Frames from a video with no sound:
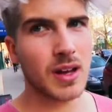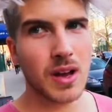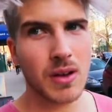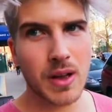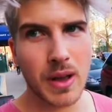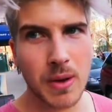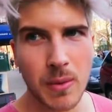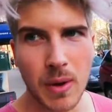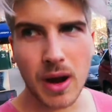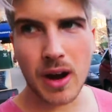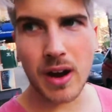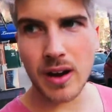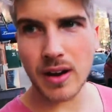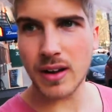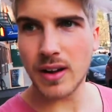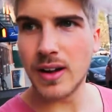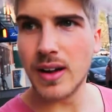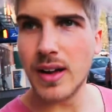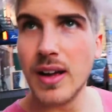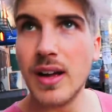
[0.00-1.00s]
Okay, work
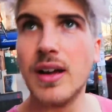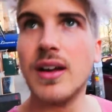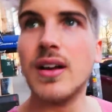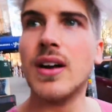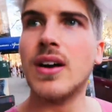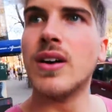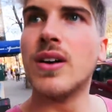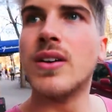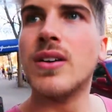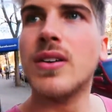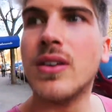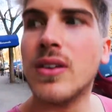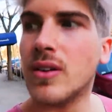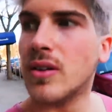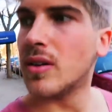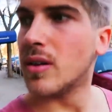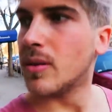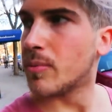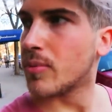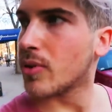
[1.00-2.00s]
prune. Oh my god,
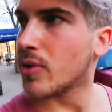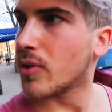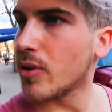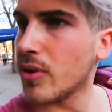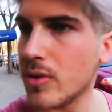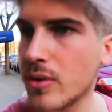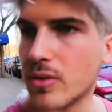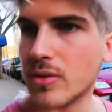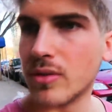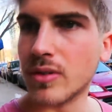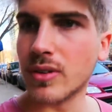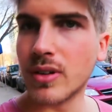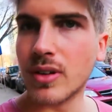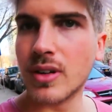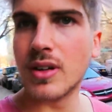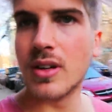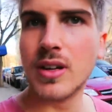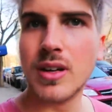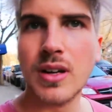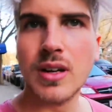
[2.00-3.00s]
prune. Prune.
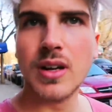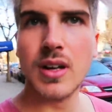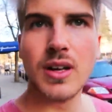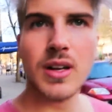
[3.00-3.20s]
Remember?